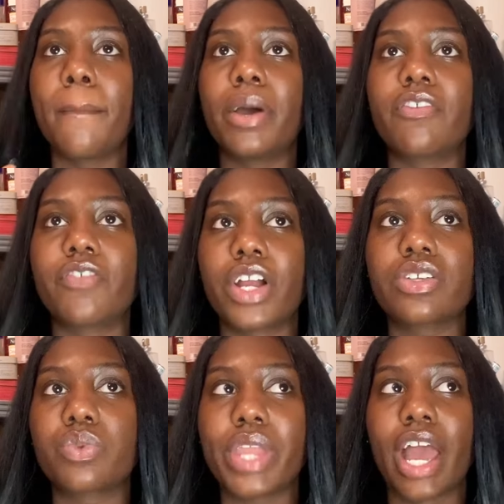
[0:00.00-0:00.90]
But
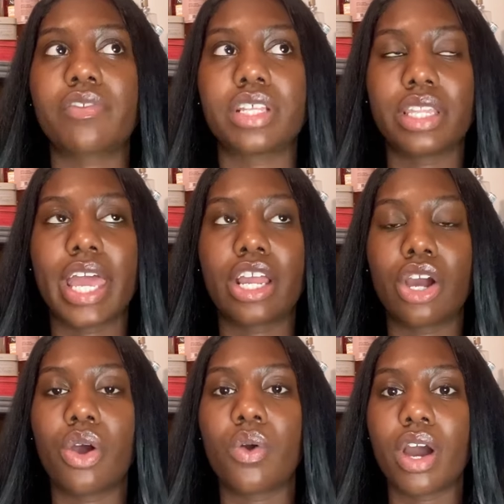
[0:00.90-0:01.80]
first, we have to let
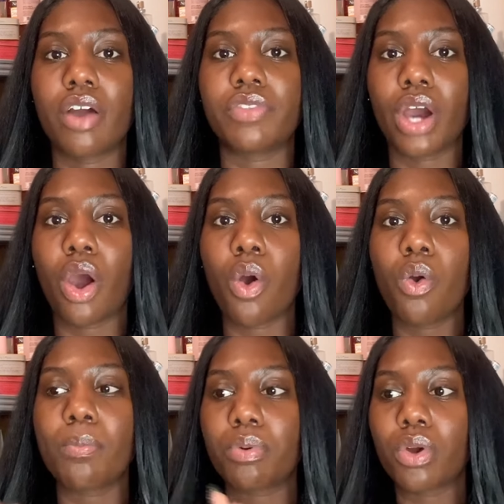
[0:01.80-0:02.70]
go of the
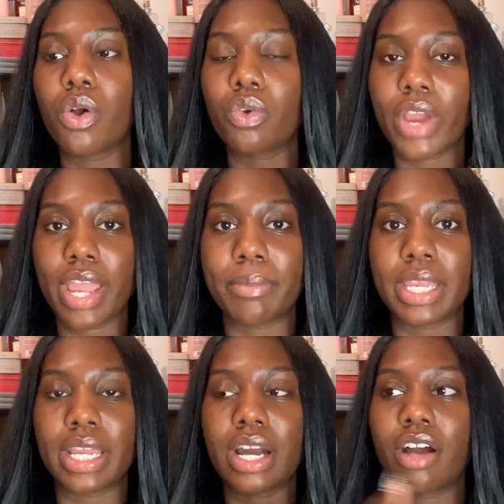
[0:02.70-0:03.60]
old
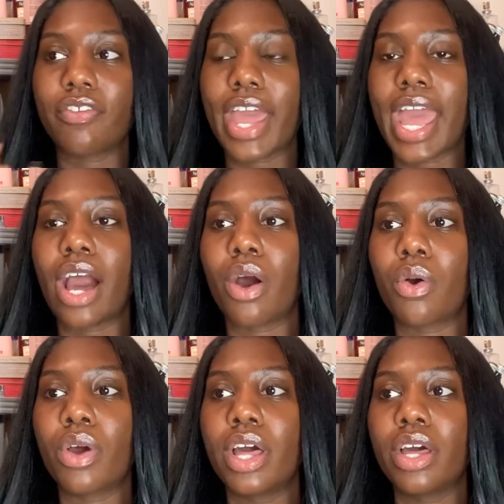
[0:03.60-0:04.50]
programming of how